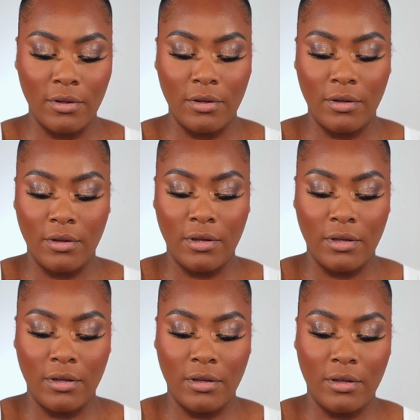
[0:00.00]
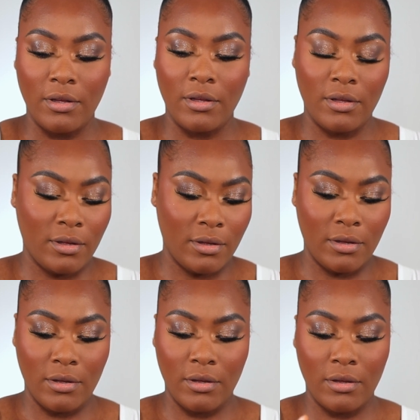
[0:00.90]

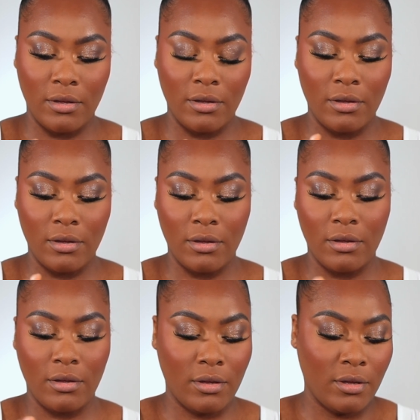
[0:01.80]
Nothing is said.